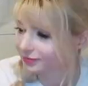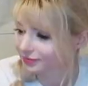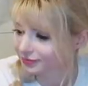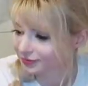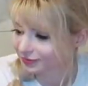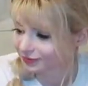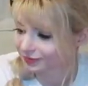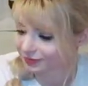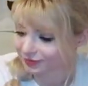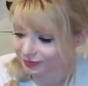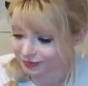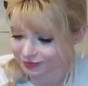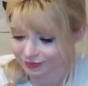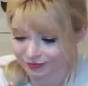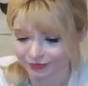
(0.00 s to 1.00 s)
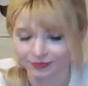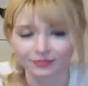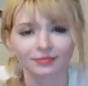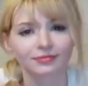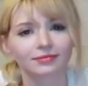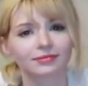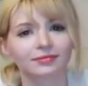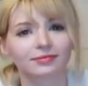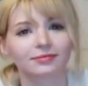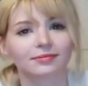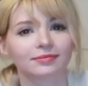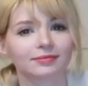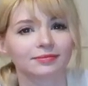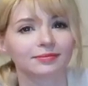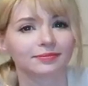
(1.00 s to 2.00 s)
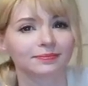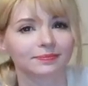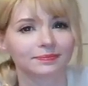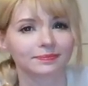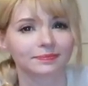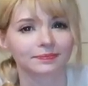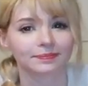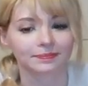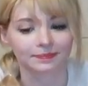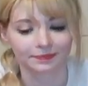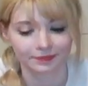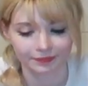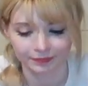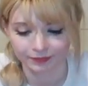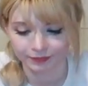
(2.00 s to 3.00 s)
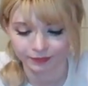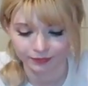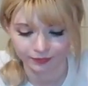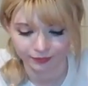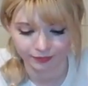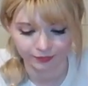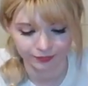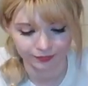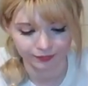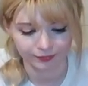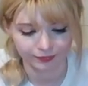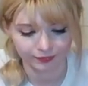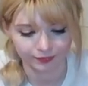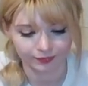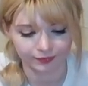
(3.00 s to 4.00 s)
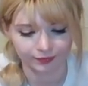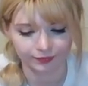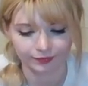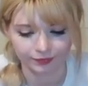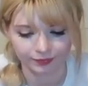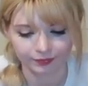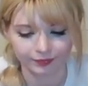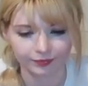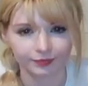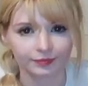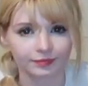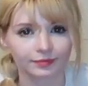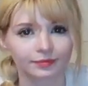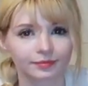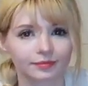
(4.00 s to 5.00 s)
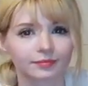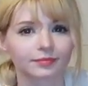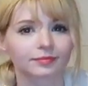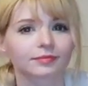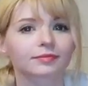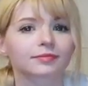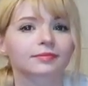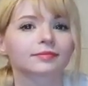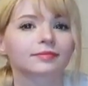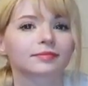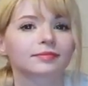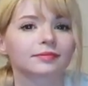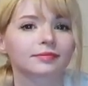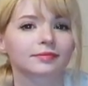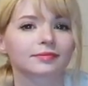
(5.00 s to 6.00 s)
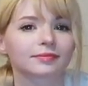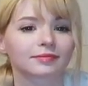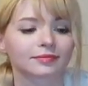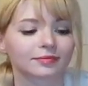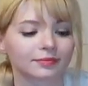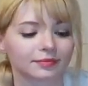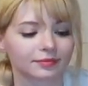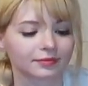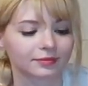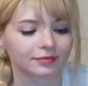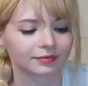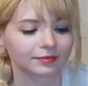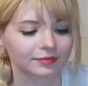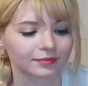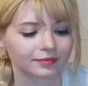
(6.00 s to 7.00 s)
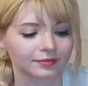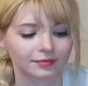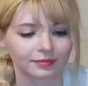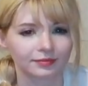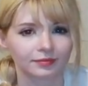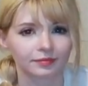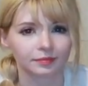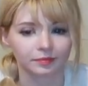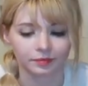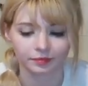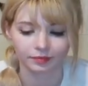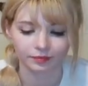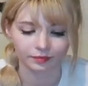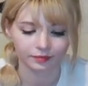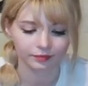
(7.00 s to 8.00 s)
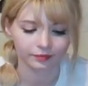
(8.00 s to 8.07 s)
[no speech]